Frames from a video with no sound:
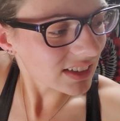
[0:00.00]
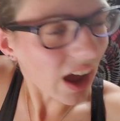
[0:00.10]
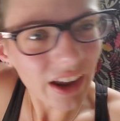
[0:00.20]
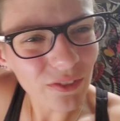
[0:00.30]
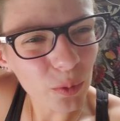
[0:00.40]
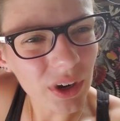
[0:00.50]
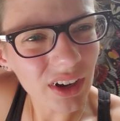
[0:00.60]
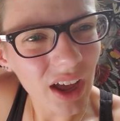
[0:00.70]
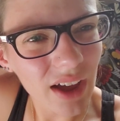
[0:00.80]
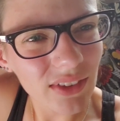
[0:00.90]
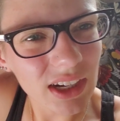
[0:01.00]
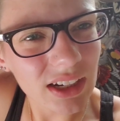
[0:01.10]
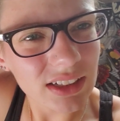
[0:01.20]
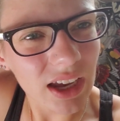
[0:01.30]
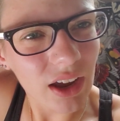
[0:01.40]
kind of weird having a
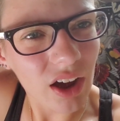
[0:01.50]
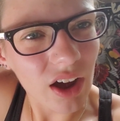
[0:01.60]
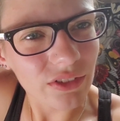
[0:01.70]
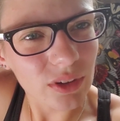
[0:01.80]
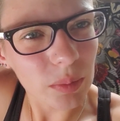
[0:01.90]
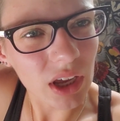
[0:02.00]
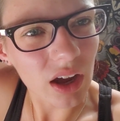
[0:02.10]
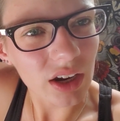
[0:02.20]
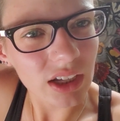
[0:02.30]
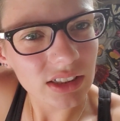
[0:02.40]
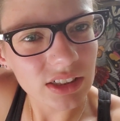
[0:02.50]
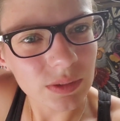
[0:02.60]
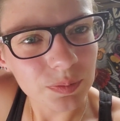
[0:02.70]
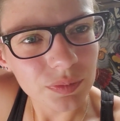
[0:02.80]
day off, to be honest.